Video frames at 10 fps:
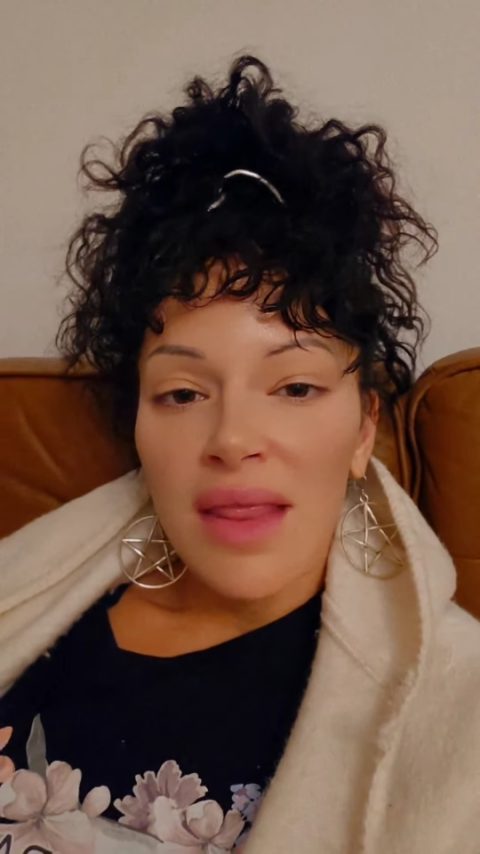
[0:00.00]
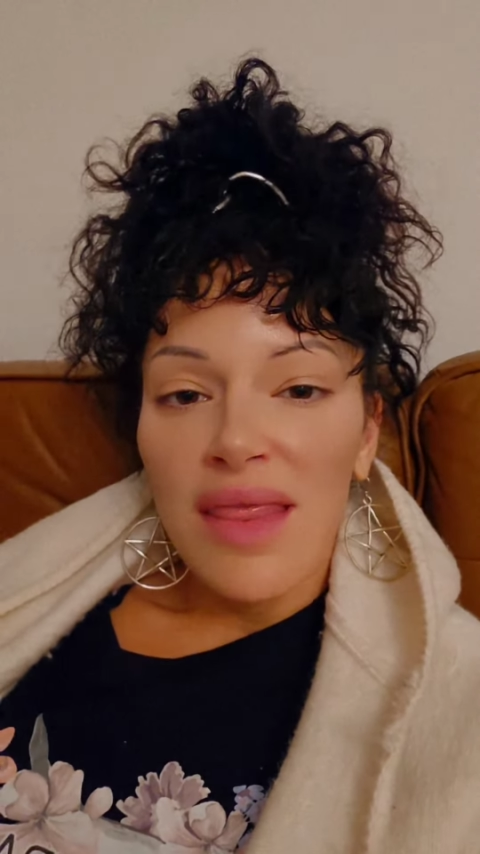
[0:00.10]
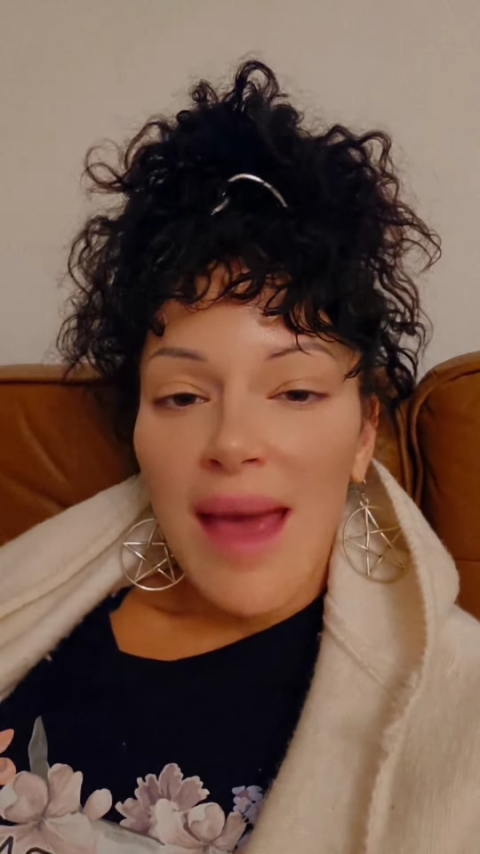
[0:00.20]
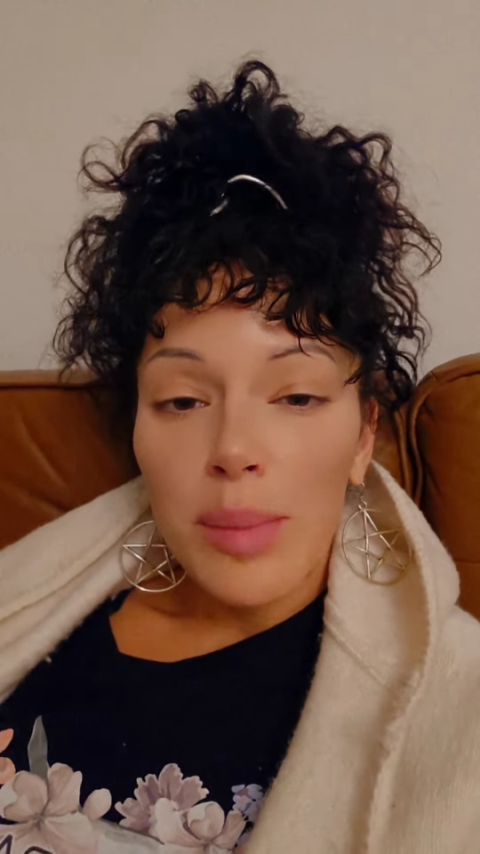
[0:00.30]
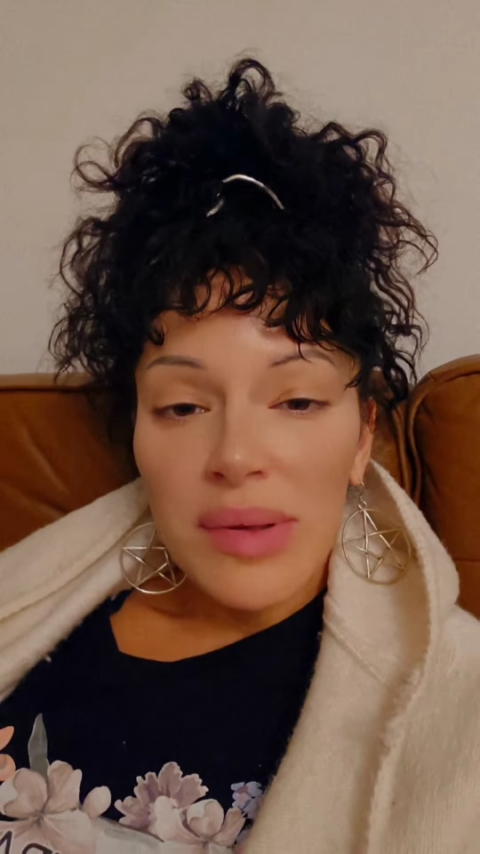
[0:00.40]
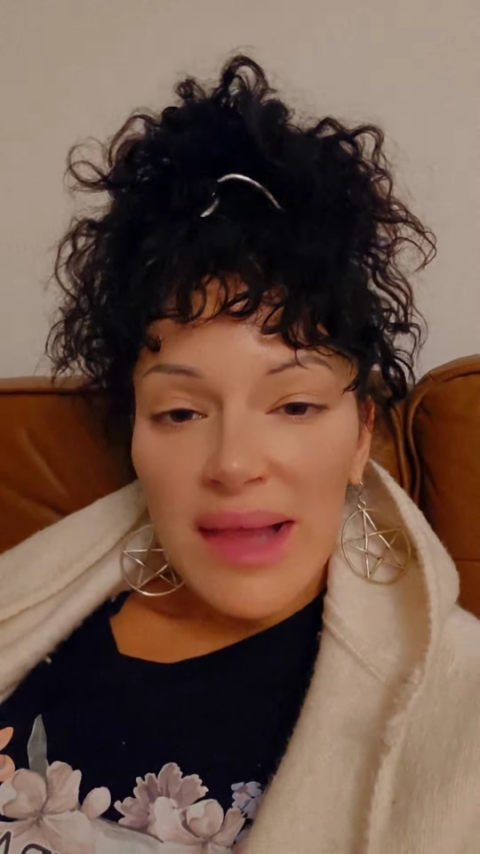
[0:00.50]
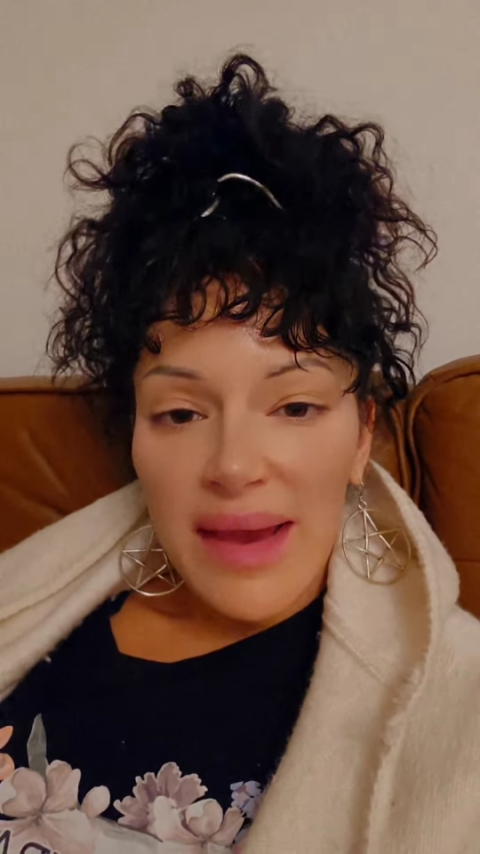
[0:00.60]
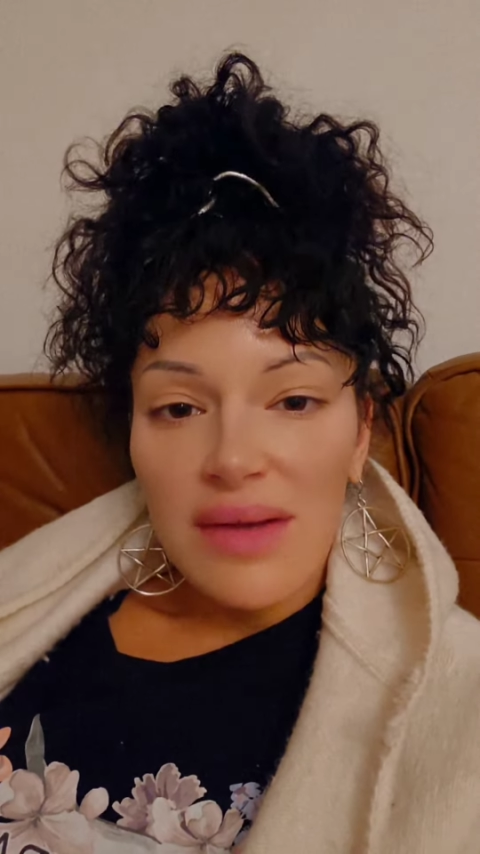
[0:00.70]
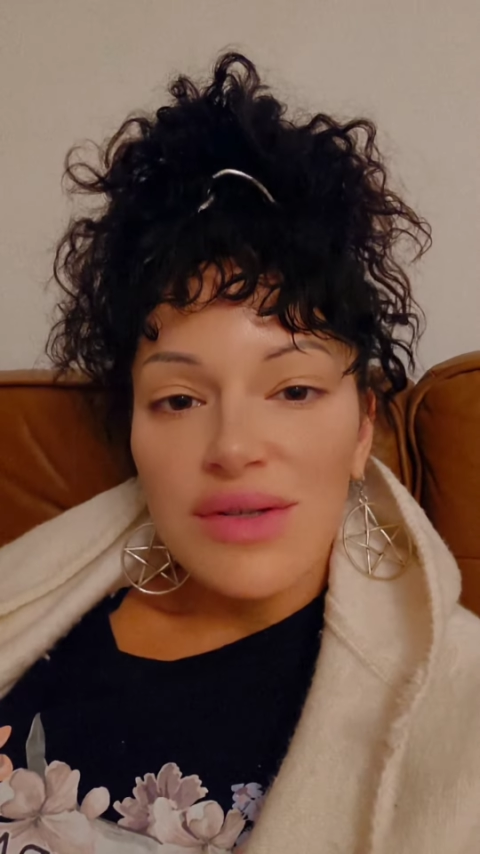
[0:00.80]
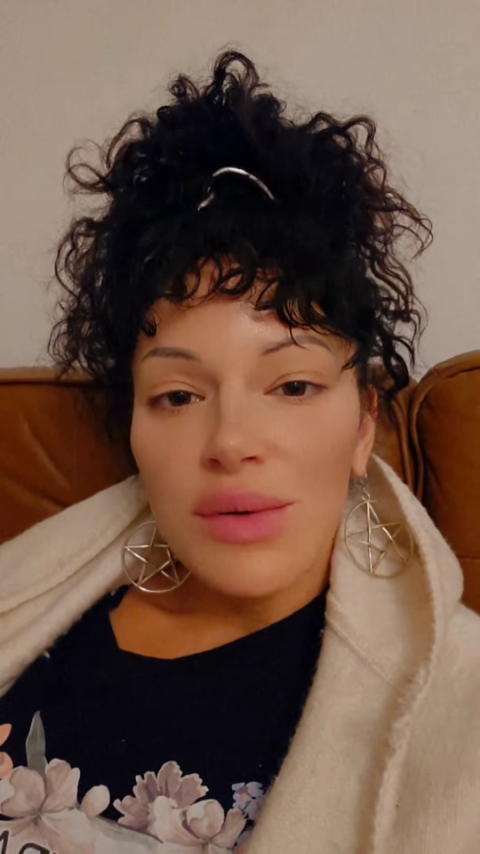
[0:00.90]
that
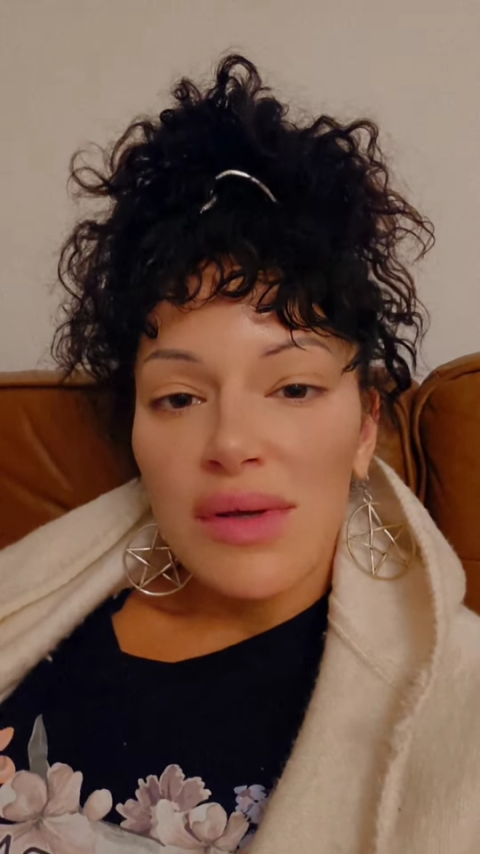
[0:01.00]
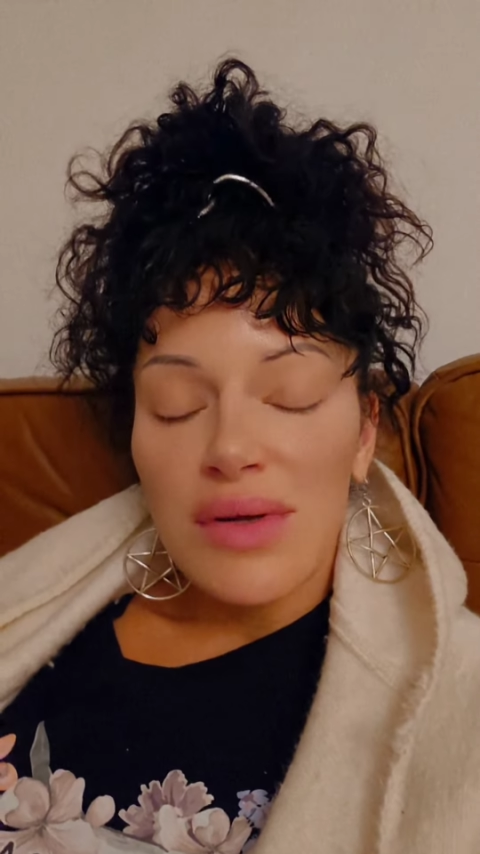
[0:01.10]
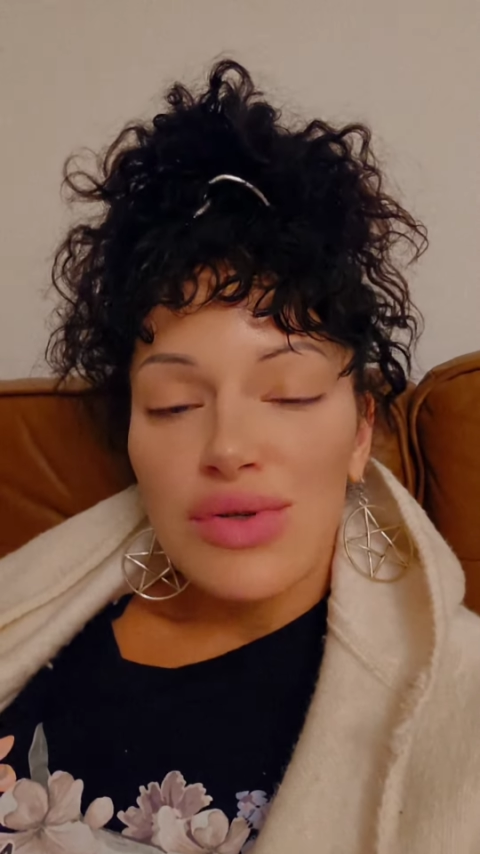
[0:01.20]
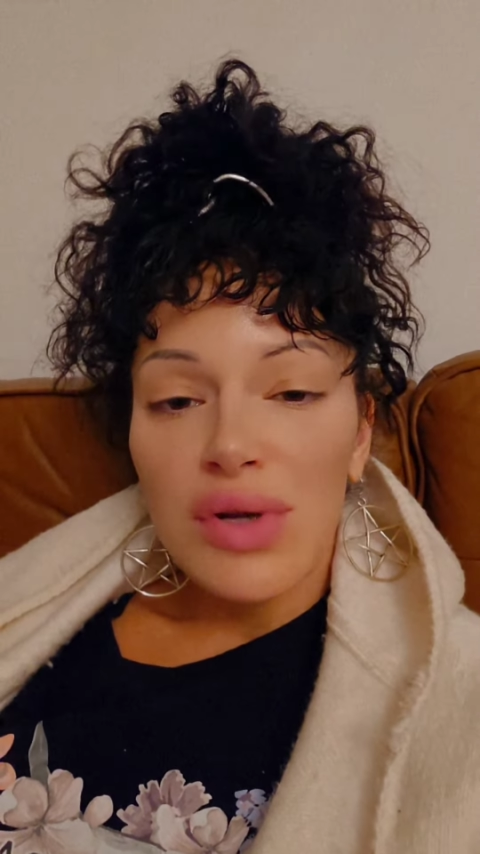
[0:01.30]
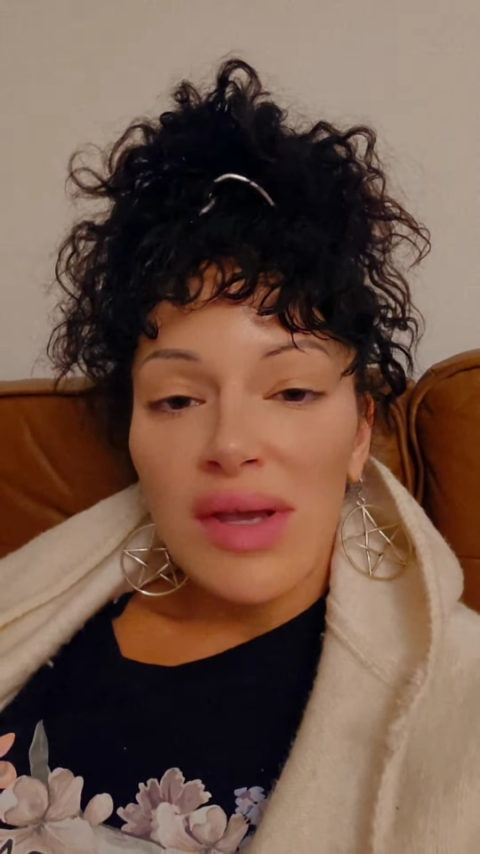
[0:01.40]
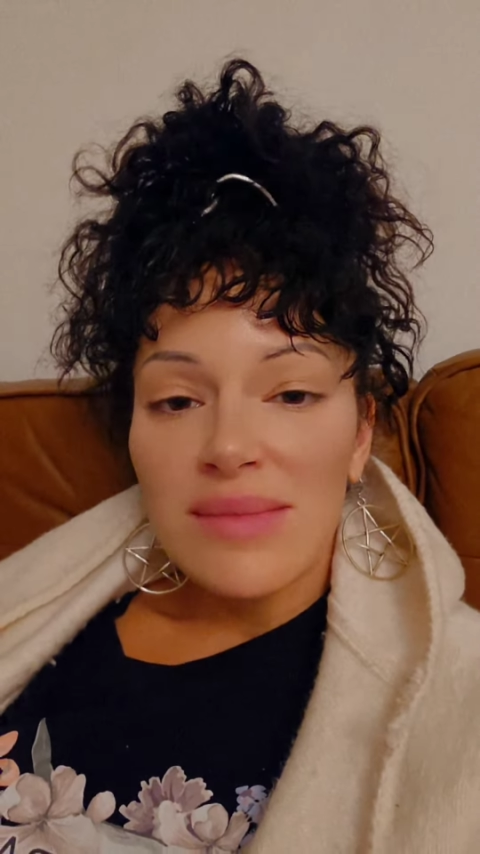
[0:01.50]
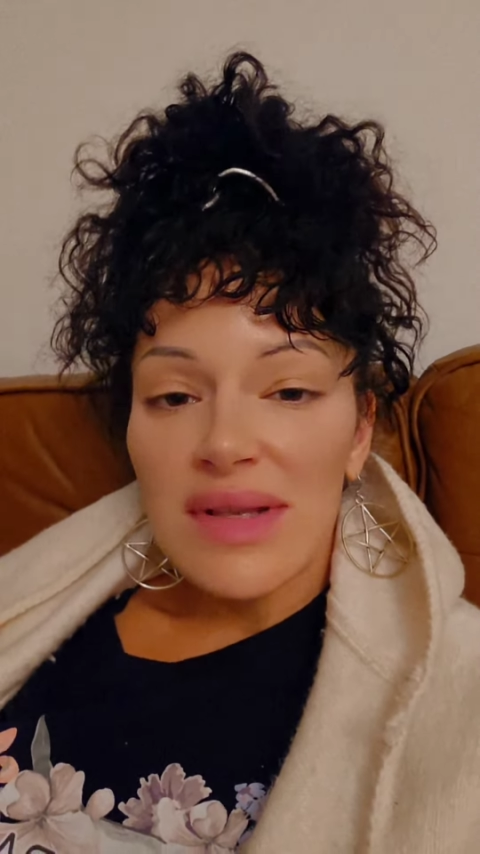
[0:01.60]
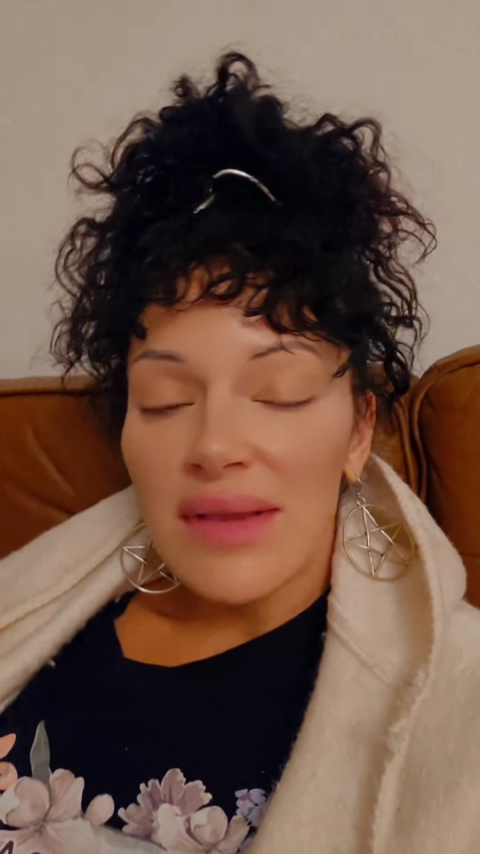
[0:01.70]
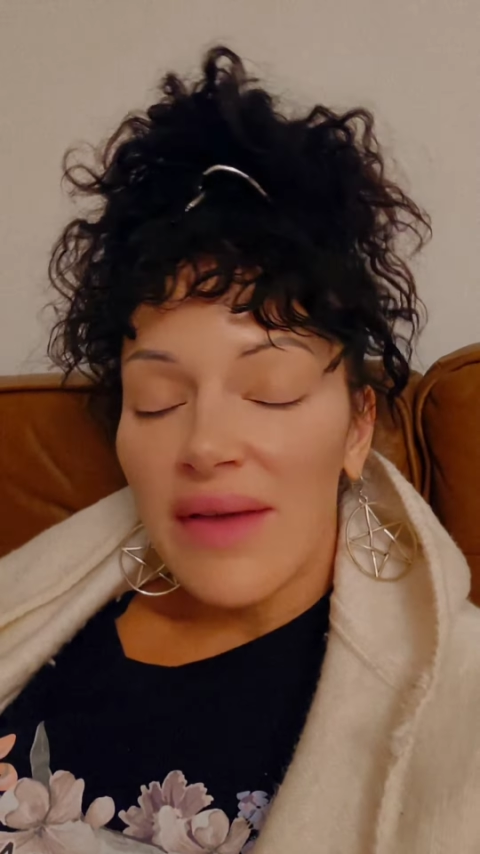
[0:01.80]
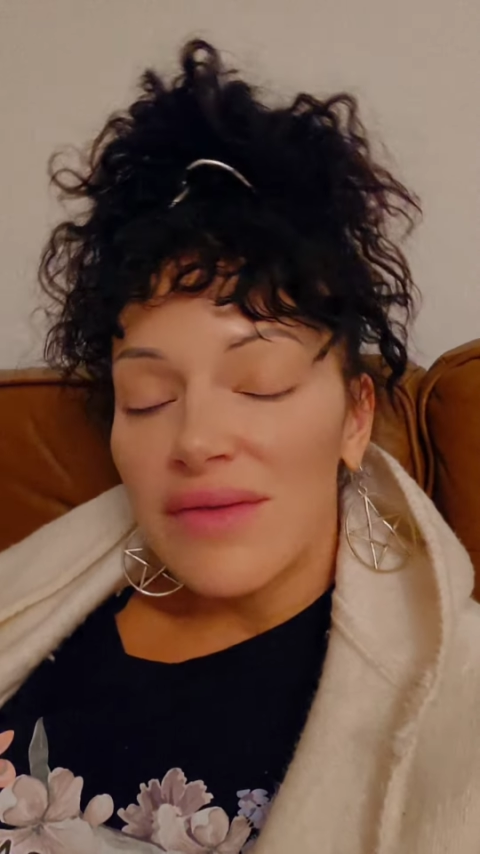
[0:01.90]
plagued you in your dreams
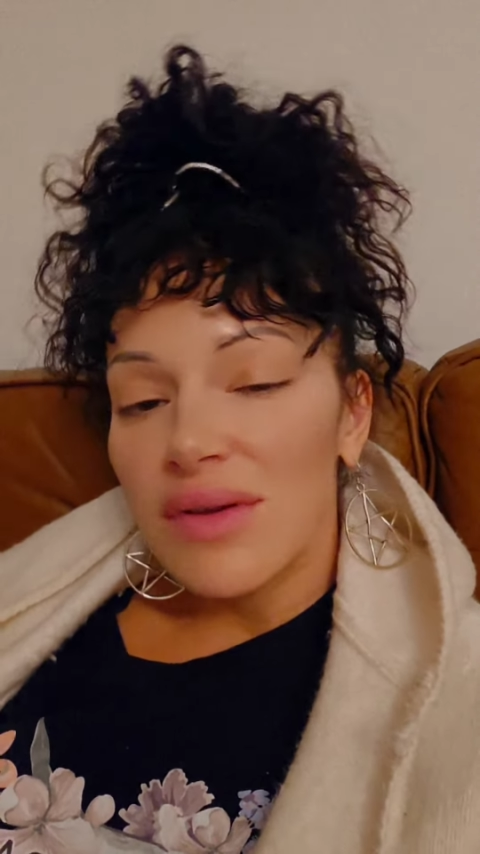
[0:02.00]
and left